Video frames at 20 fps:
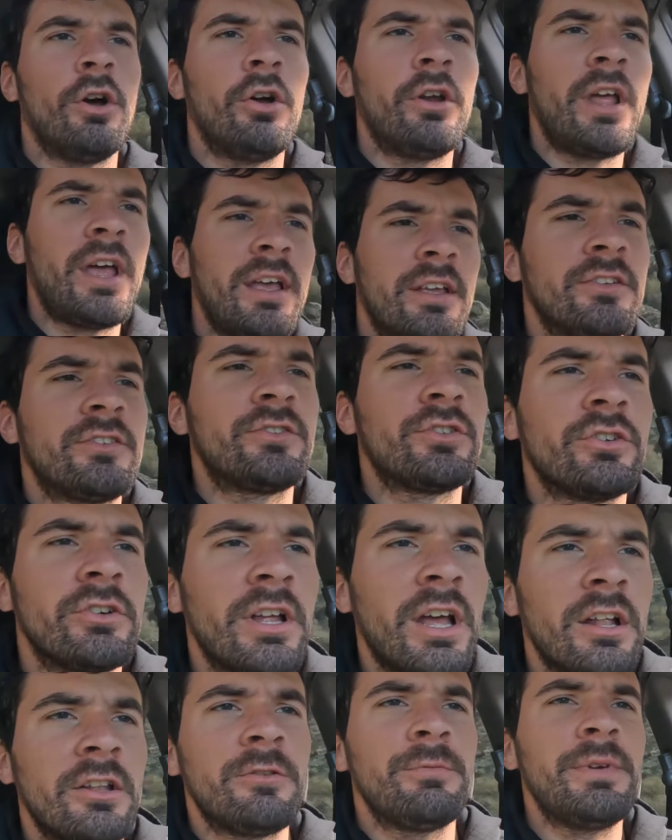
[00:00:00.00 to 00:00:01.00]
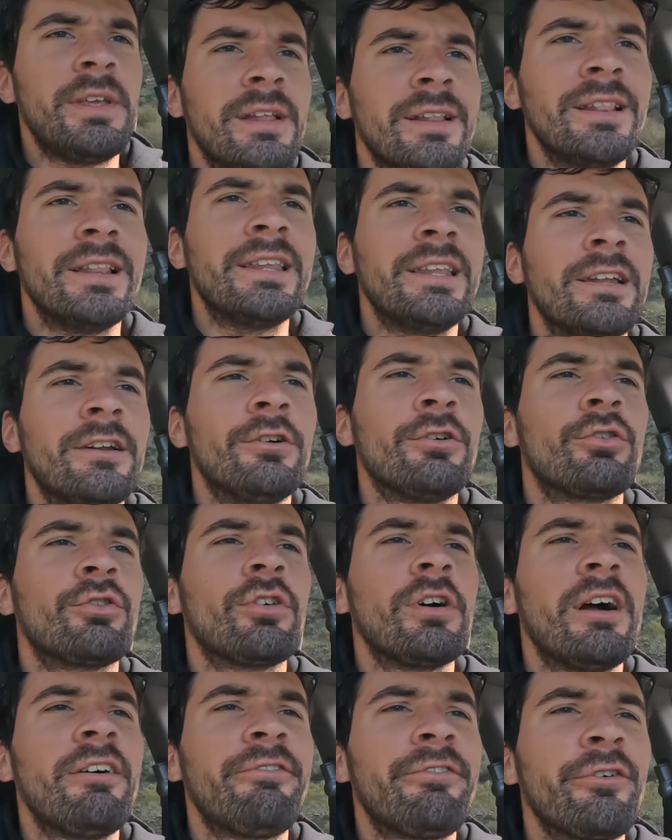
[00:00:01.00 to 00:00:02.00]
road has turned out to be a little
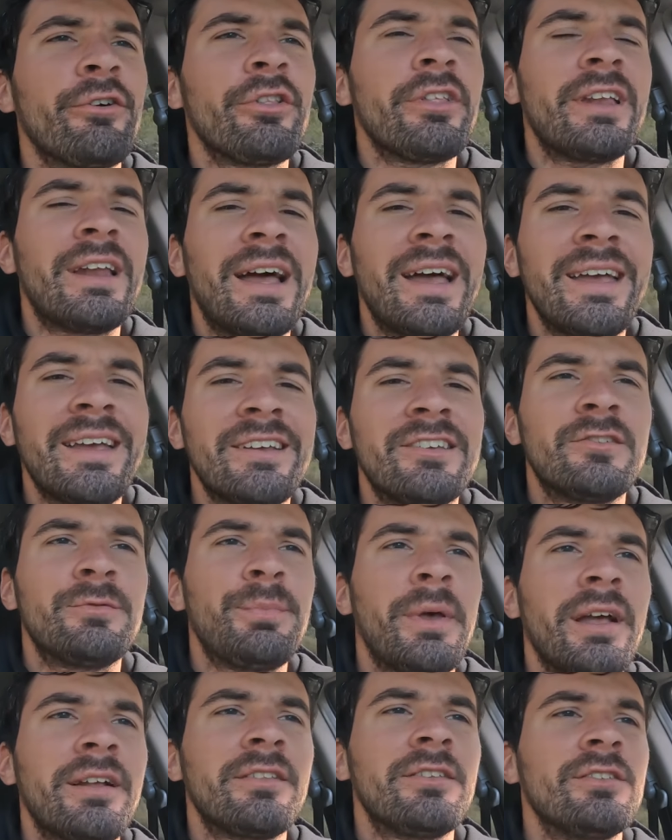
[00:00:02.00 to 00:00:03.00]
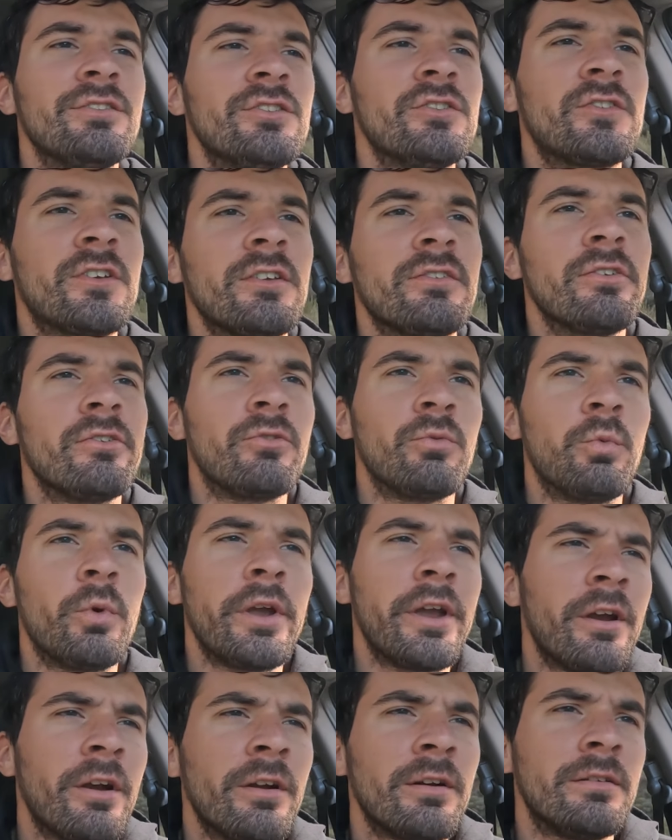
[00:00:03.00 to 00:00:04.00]
rougher than I expected, just because it's
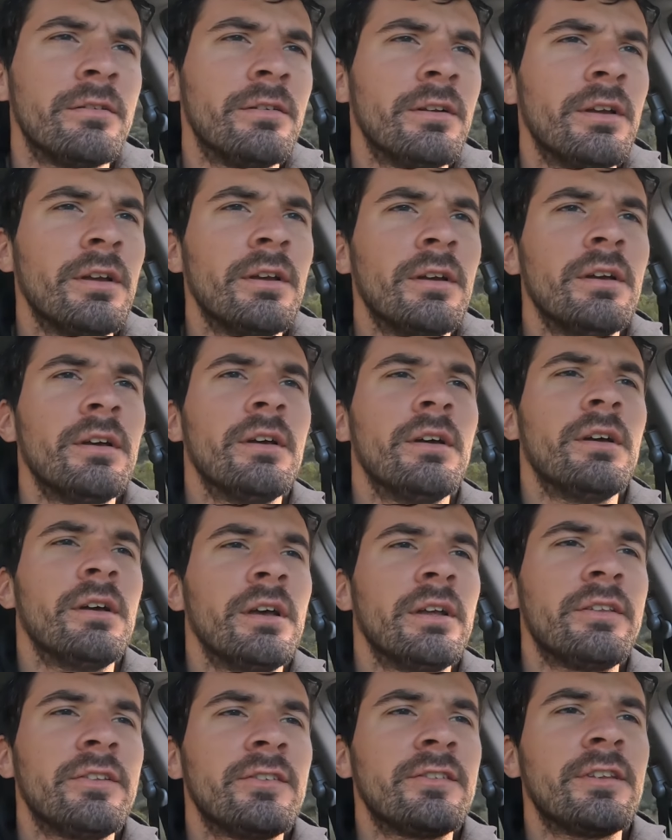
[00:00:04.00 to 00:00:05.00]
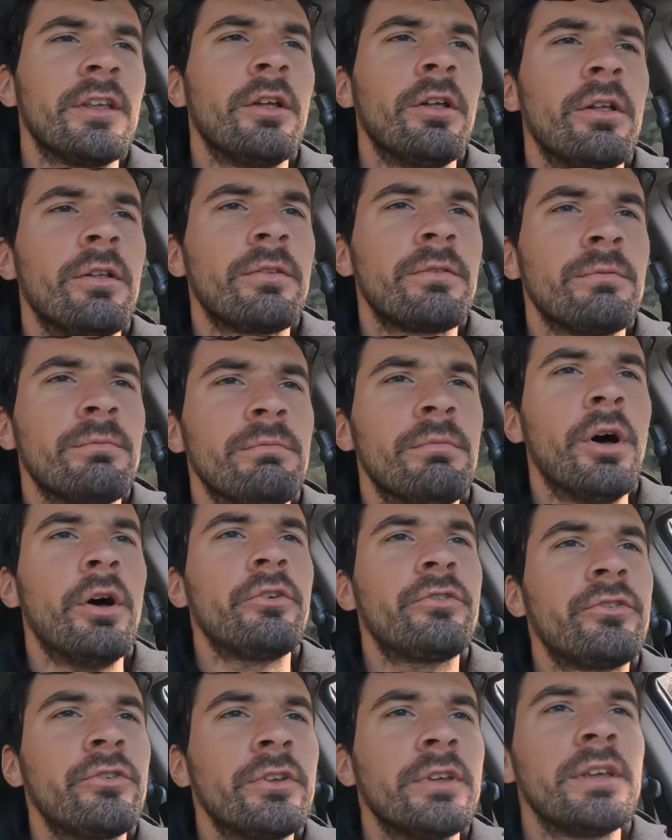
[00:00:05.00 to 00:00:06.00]
weird. It's still
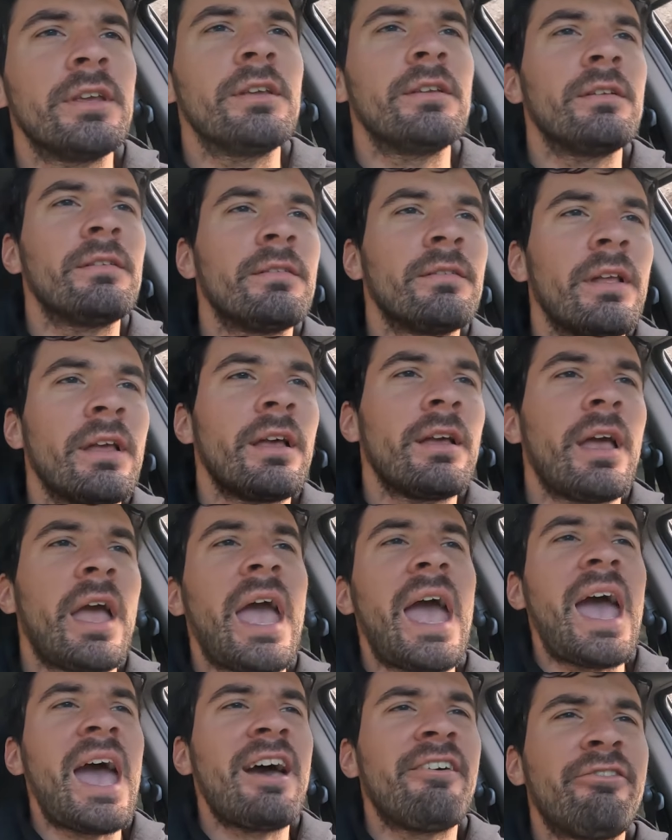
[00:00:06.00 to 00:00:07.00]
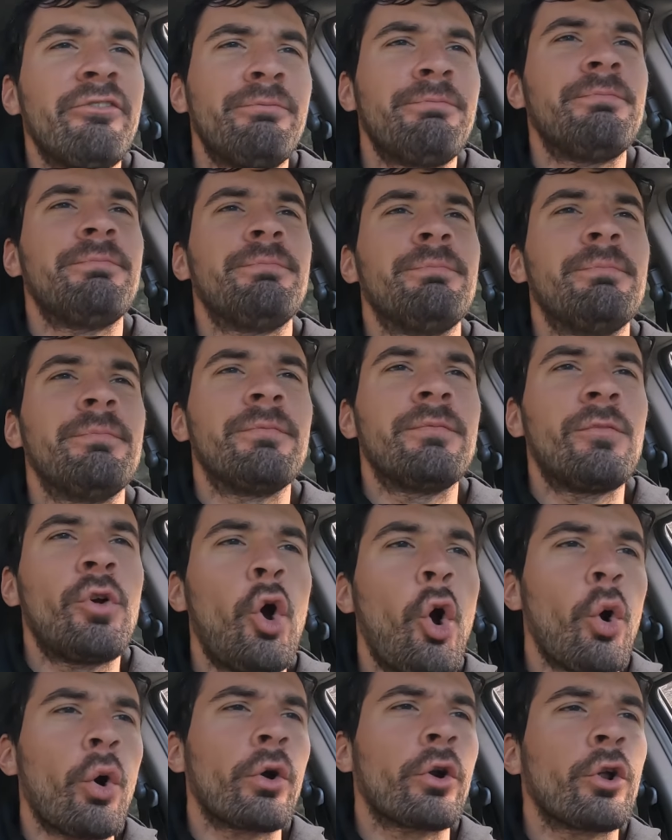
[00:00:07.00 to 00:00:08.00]
mostly half
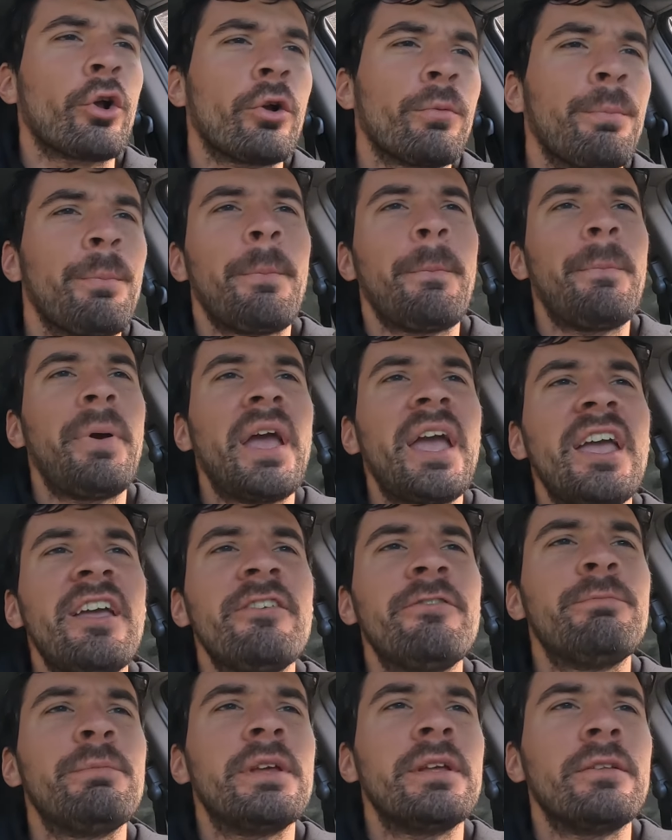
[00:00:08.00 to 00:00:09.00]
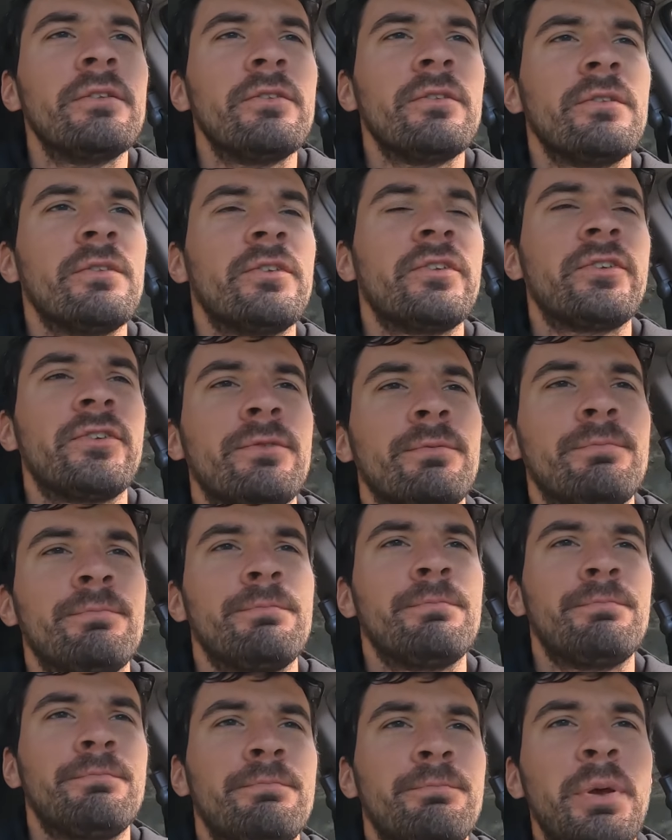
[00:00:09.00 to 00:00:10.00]
quarter pavement
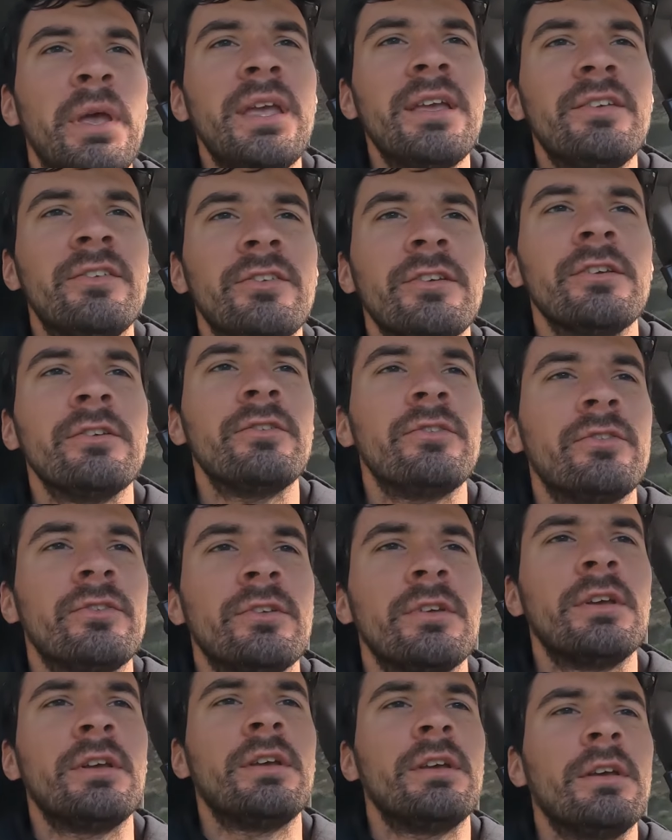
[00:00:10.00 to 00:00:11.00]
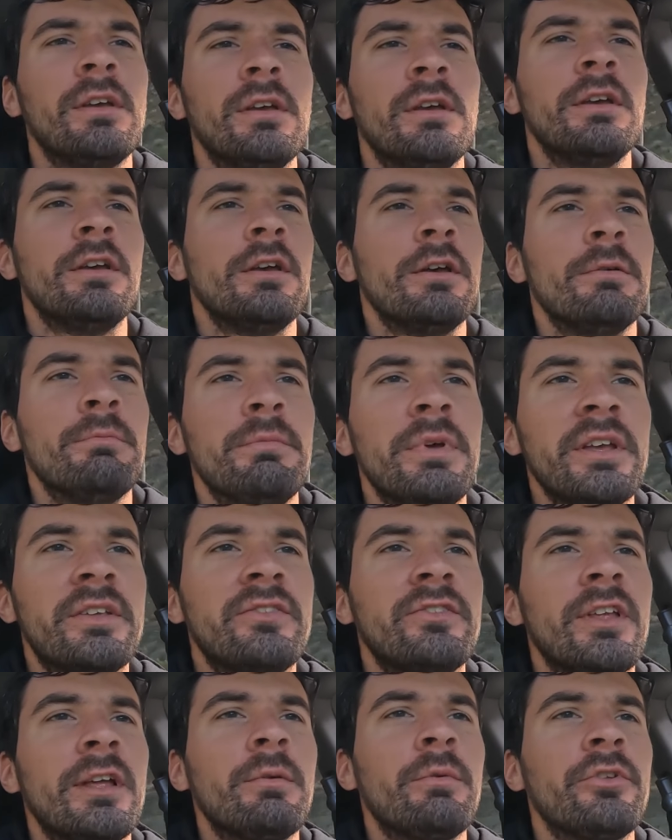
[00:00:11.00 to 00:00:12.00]
pieces
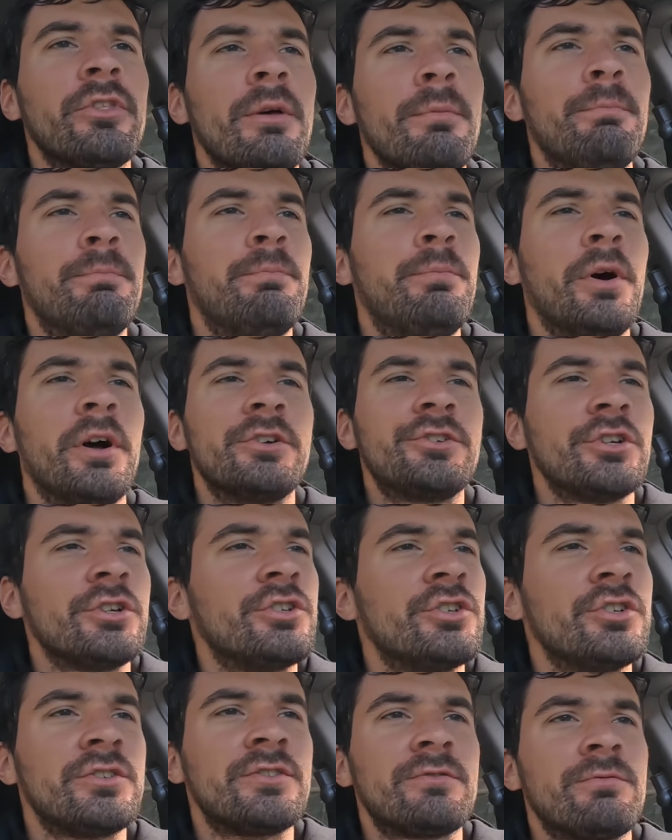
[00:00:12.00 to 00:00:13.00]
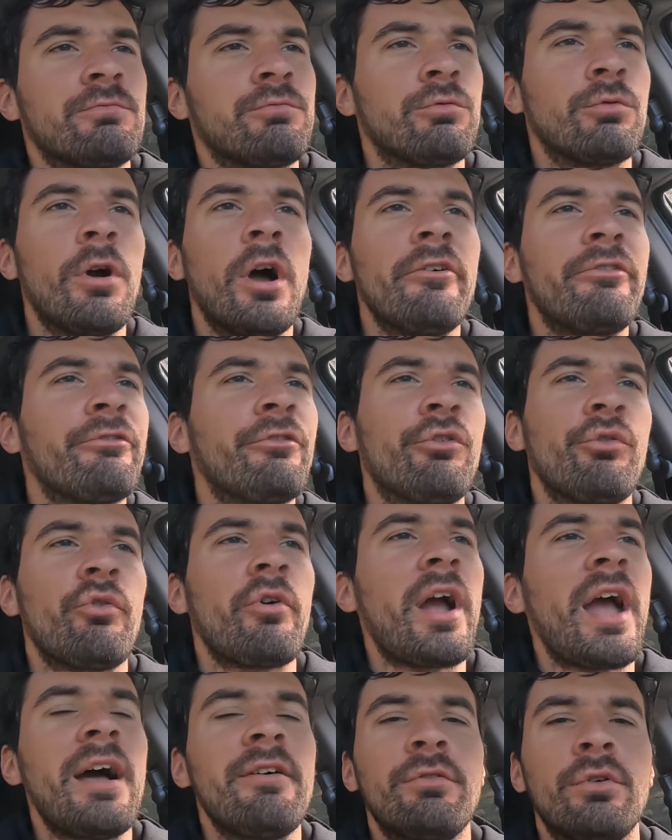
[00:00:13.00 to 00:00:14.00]
mixed in with a bunch of just rough
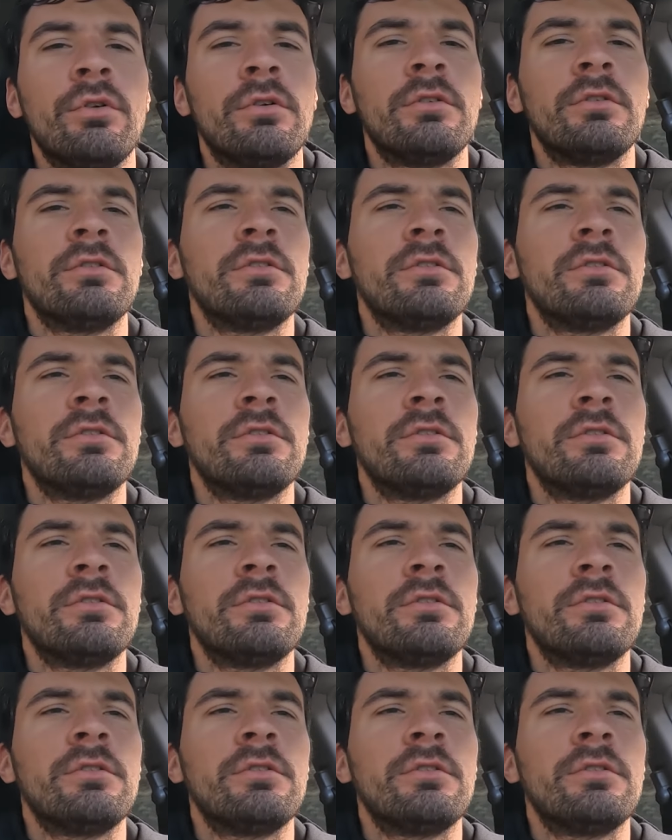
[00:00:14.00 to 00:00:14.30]
gravel.